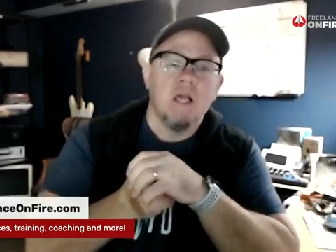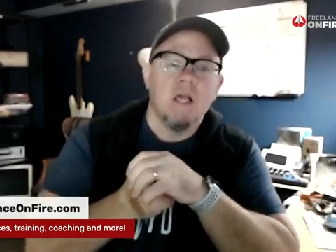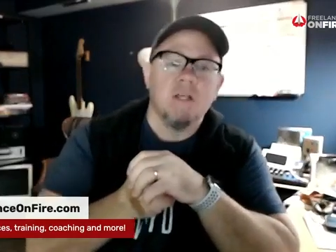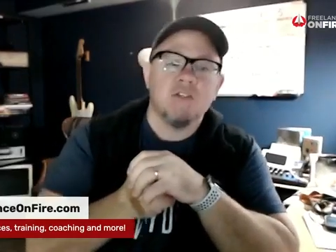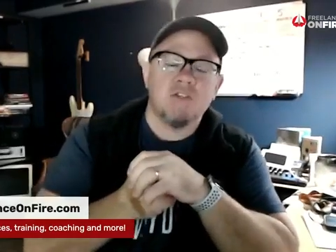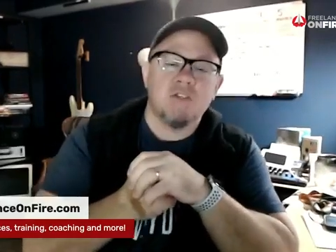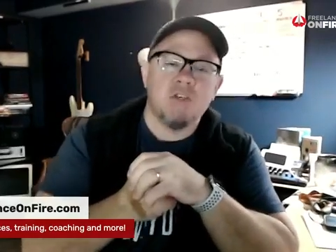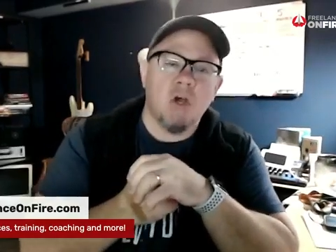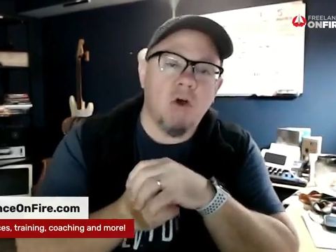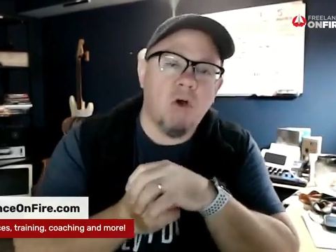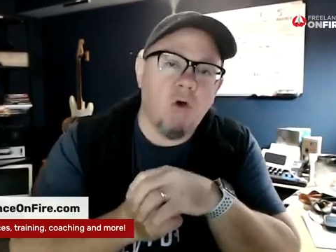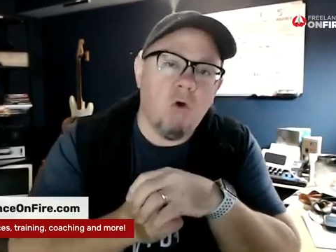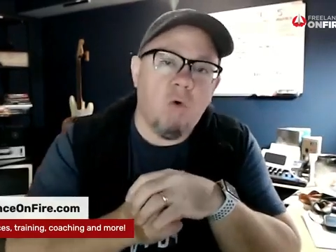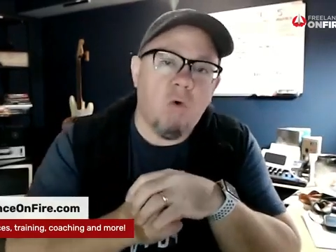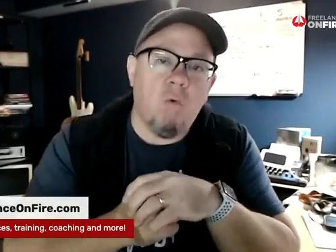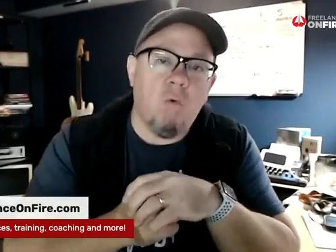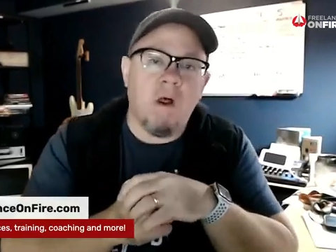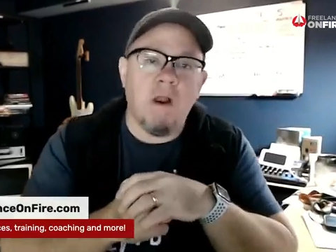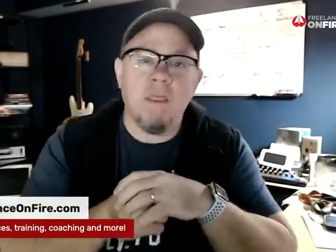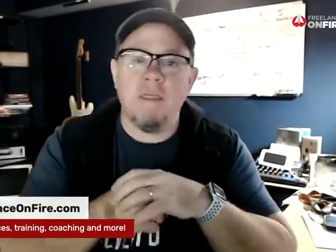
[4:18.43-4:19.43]
so
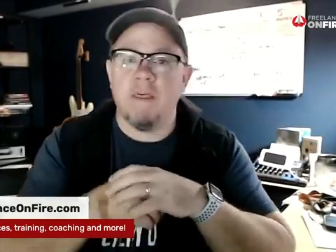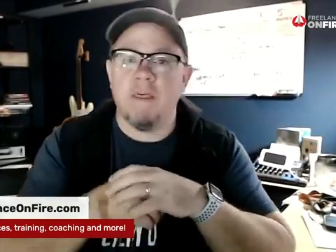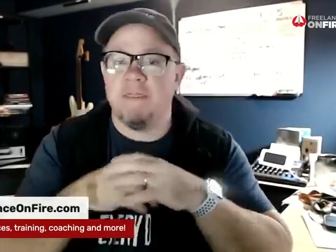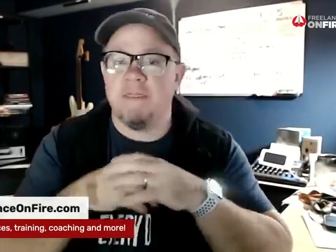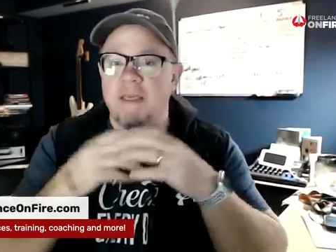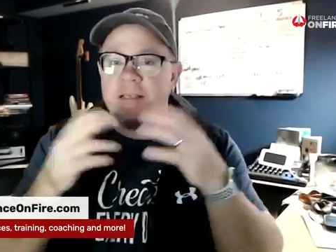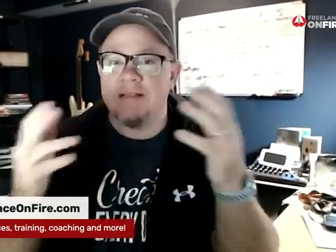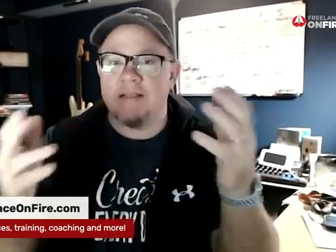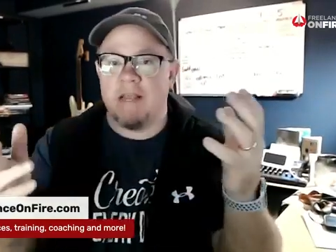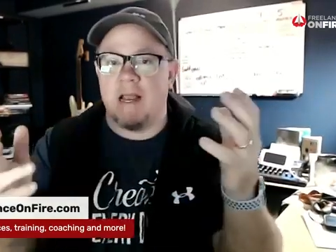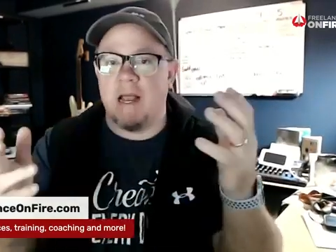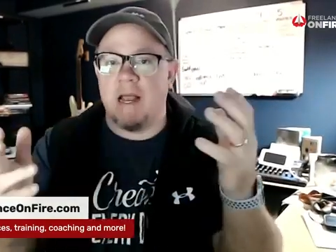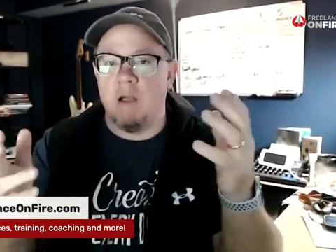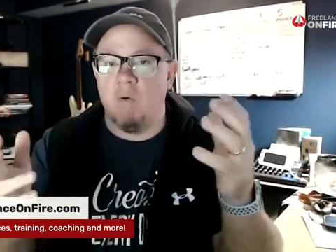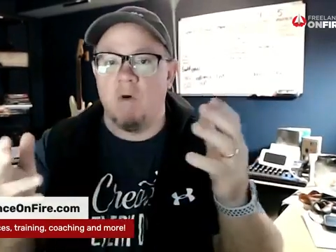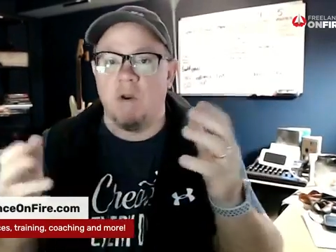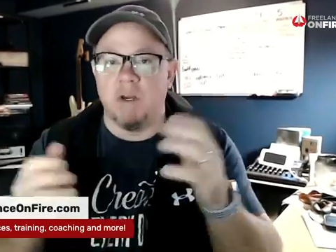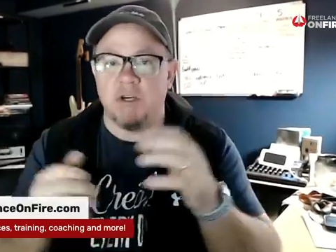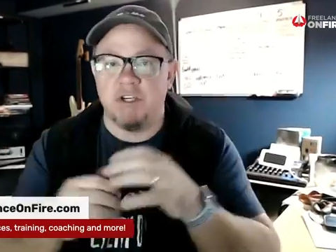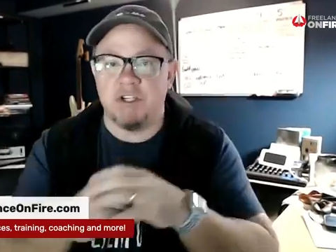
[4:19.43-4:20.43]
one of the things that i
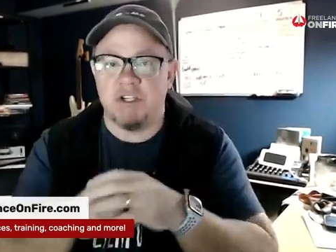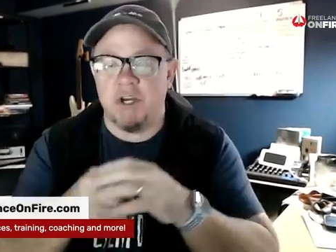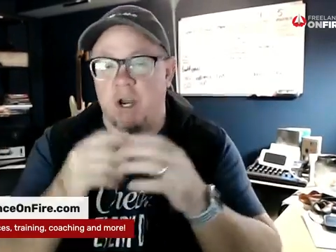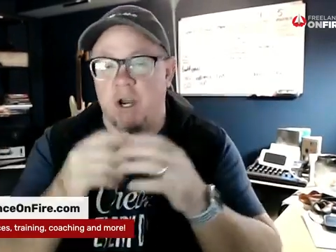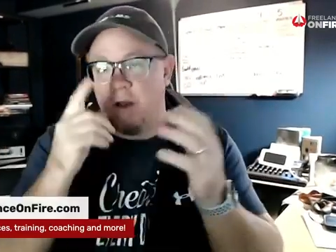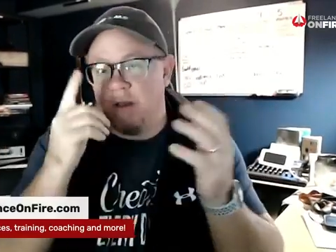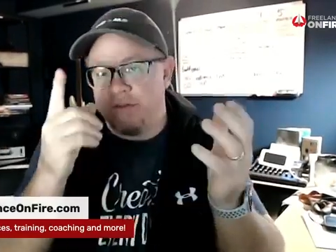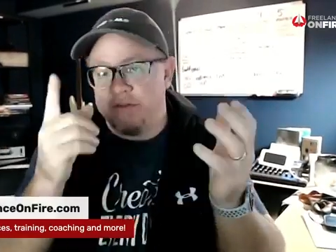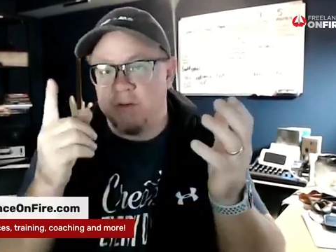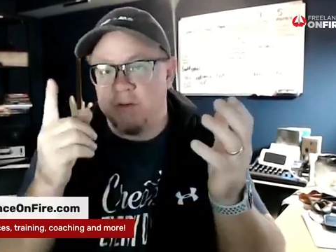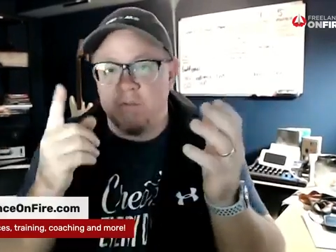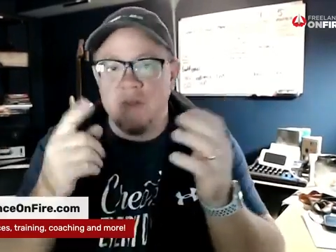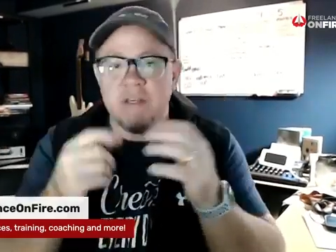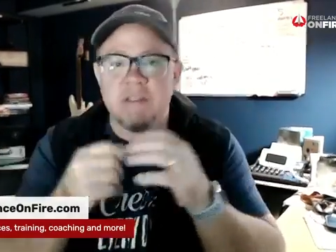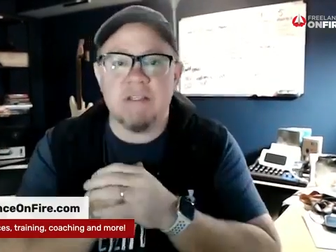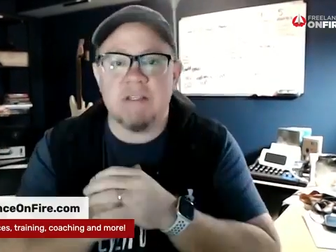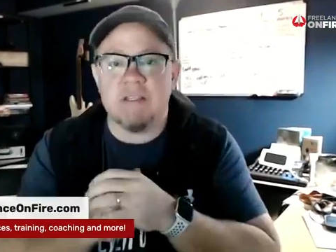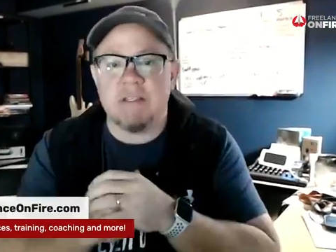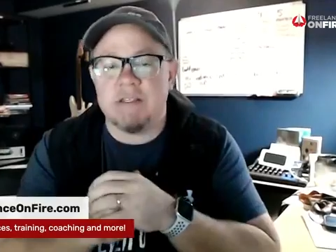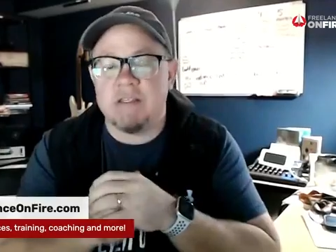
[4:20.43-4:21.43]
want to share and so this
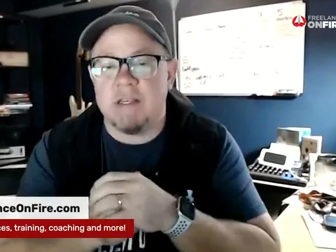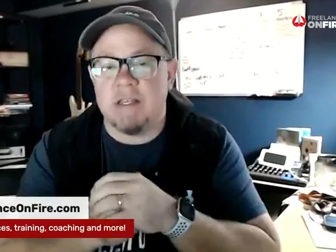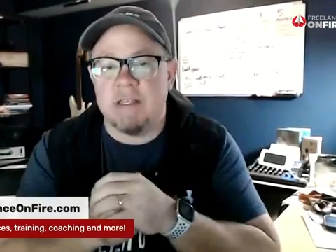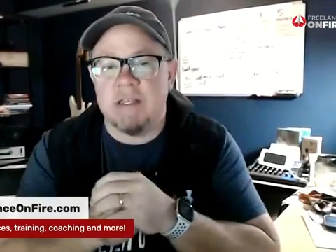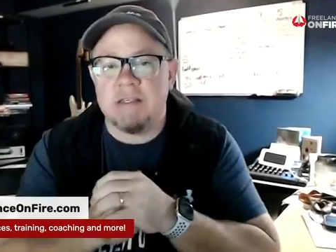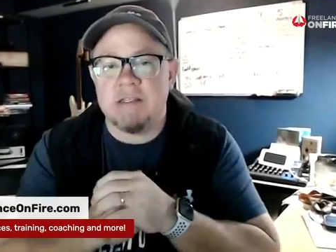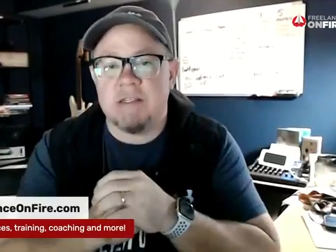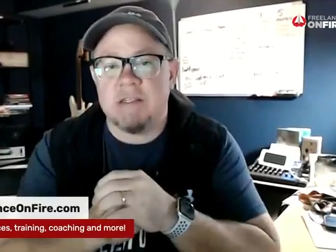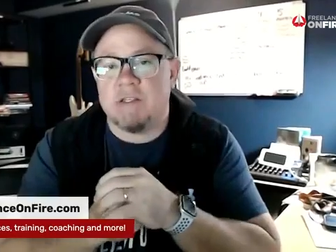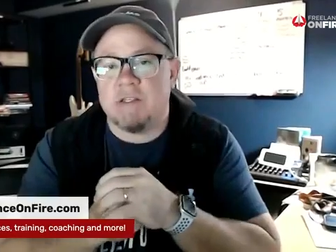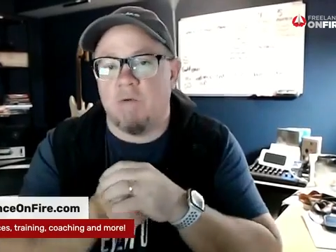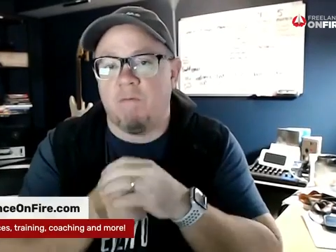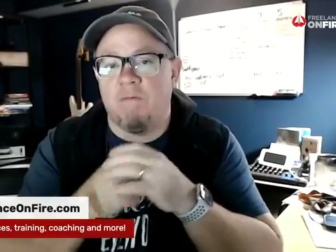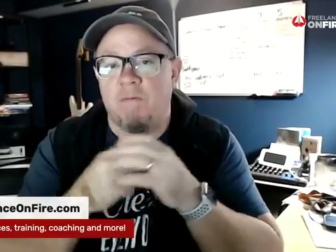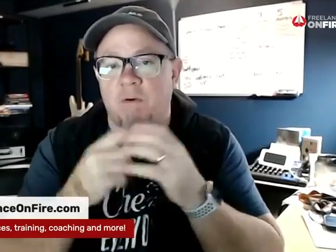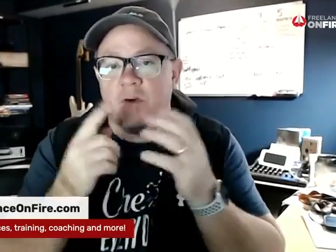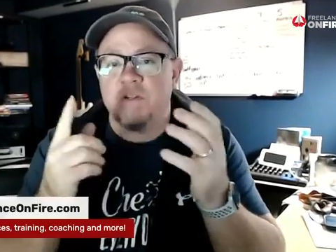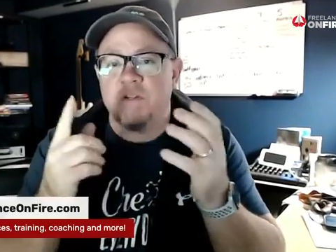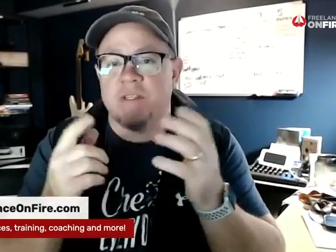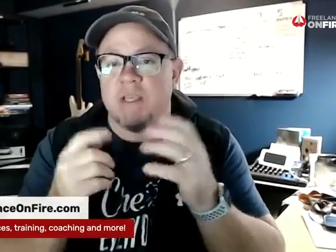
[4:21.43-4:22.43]
is this is the
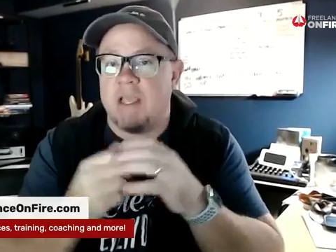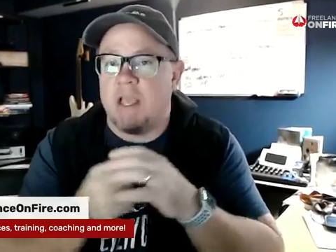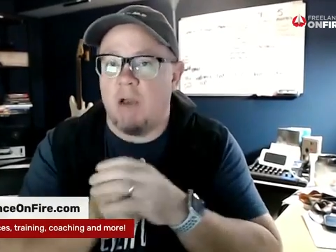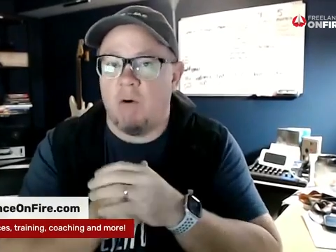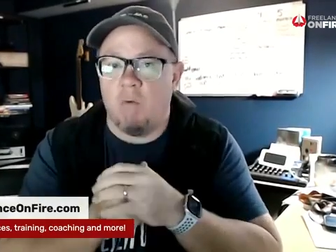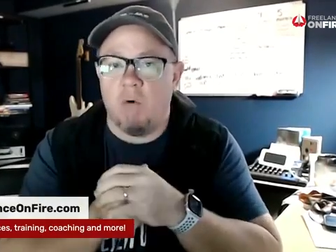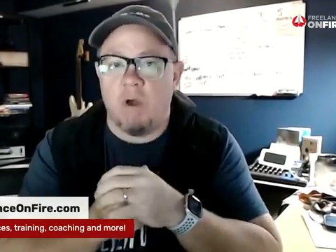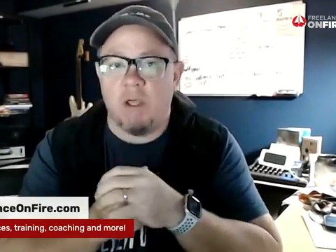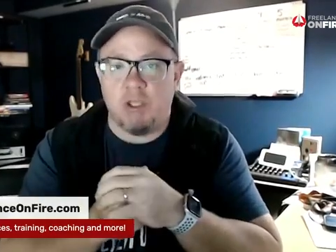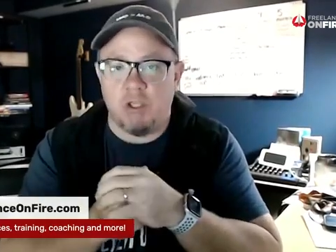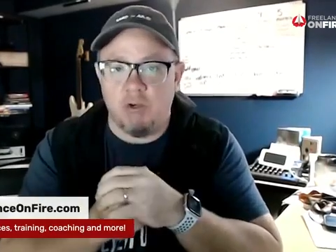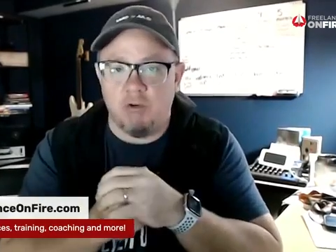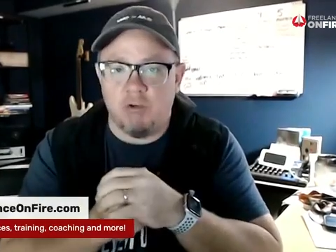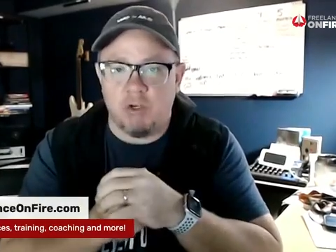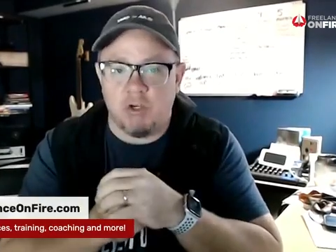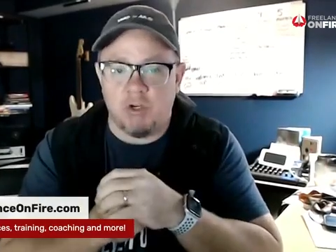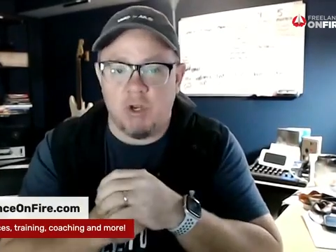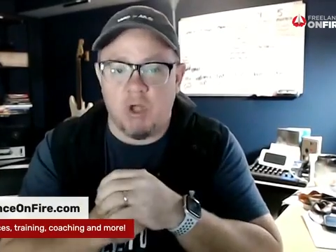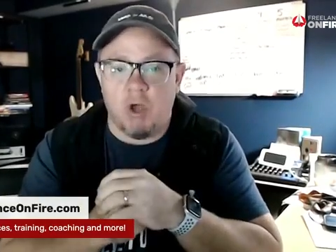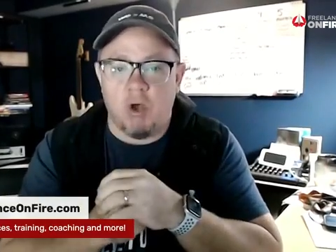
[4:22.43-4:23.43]
first thing i want you
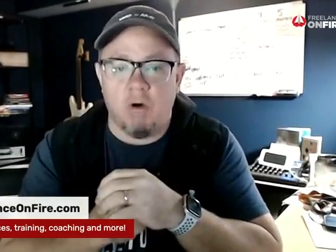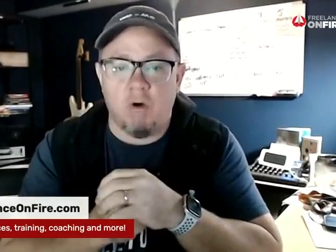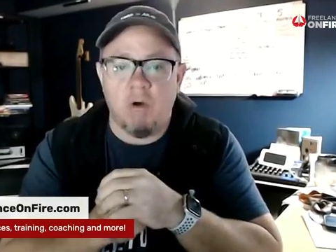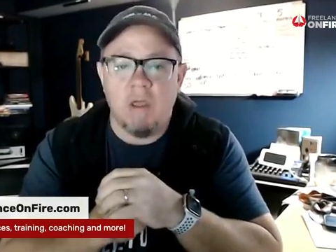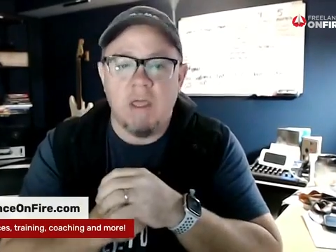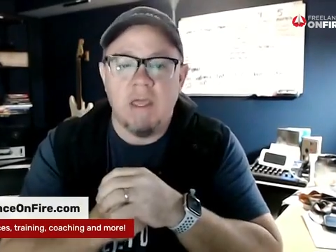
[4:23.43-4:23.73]
to know